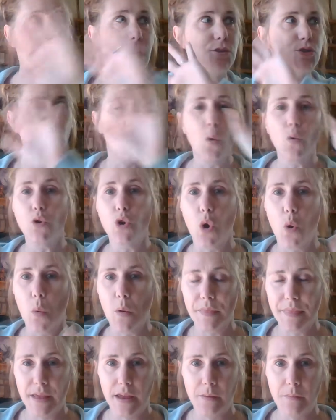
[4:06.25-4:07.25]
I don't know
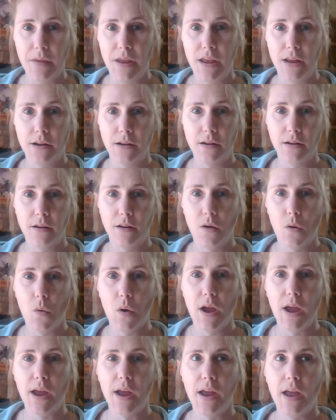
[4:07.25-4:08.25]
what they mean.
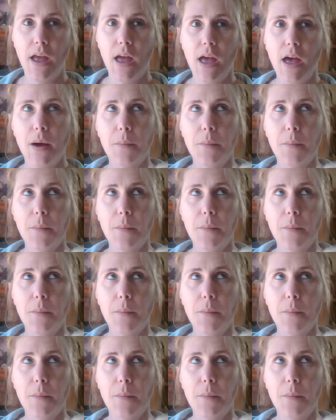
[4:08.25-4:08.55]
Okay.